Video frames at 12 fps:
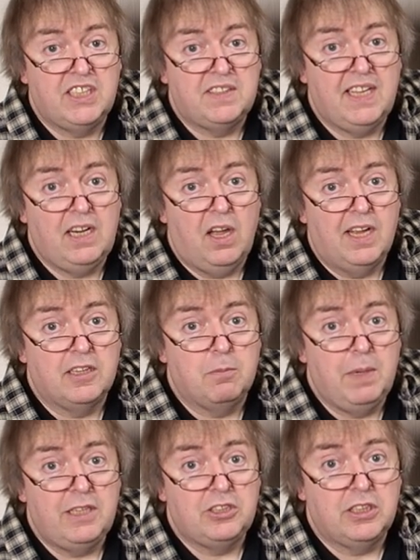said they like the
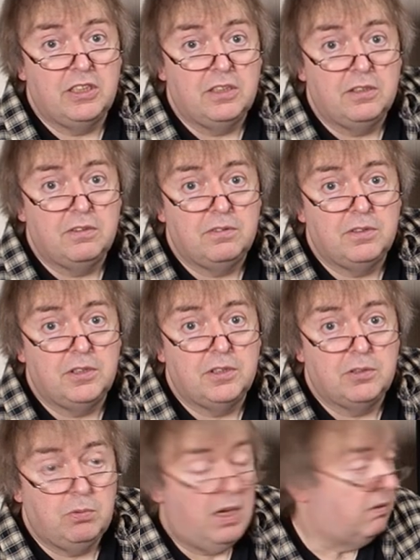picture
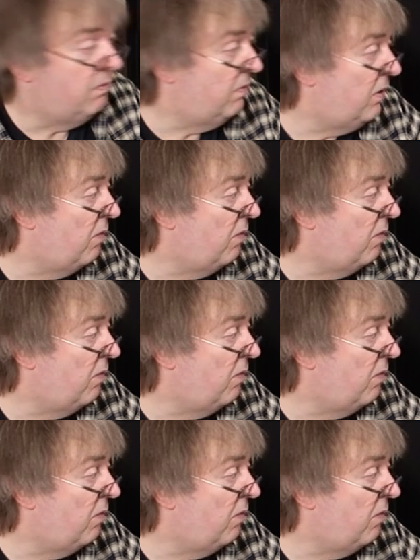that, well,